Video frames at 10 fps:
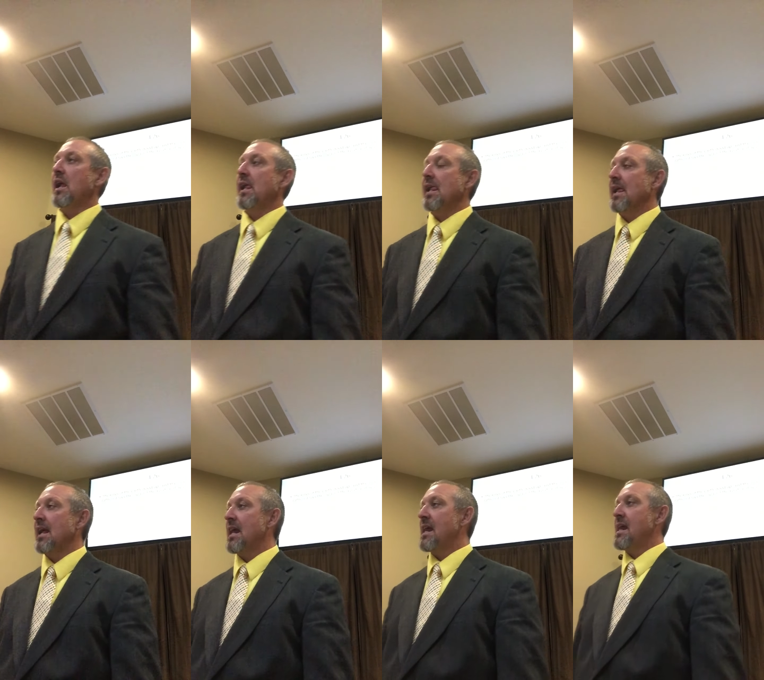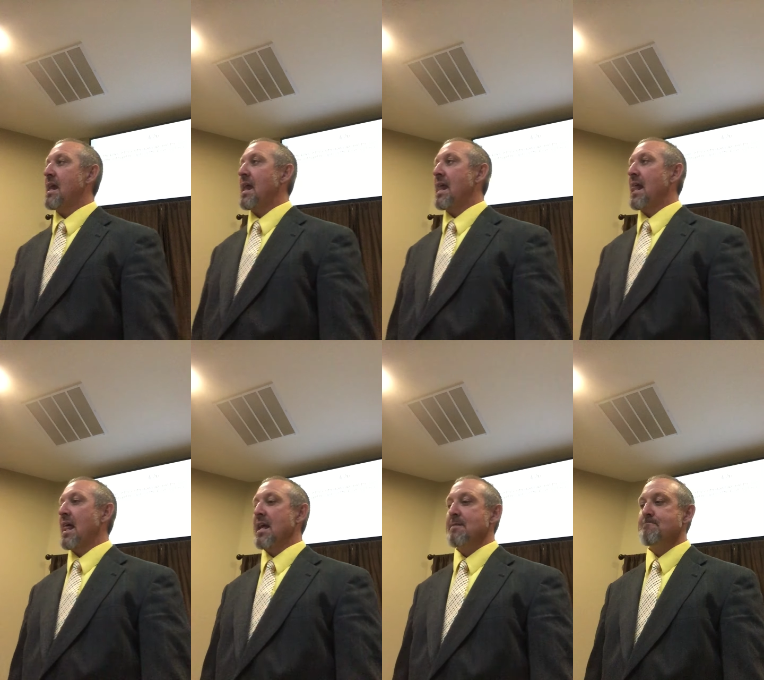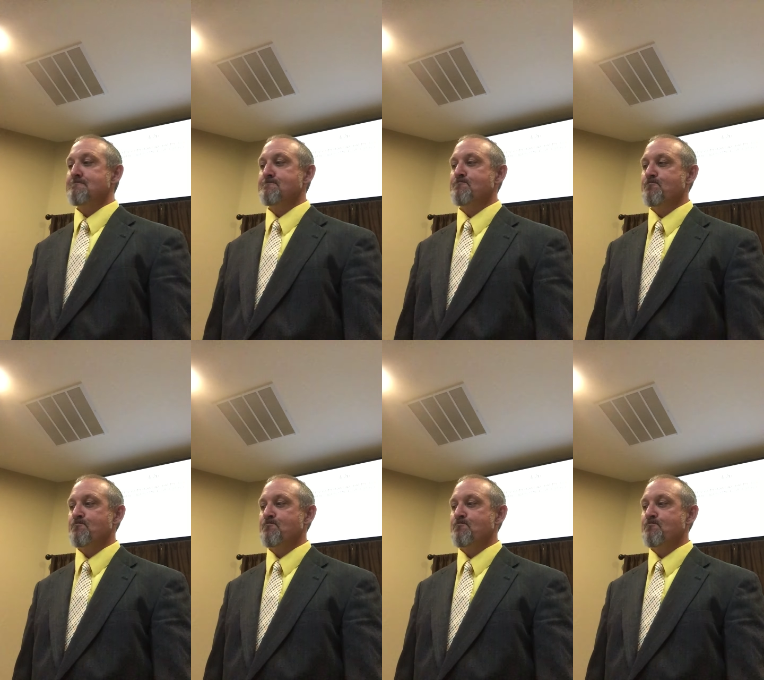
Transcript: Nothing is said.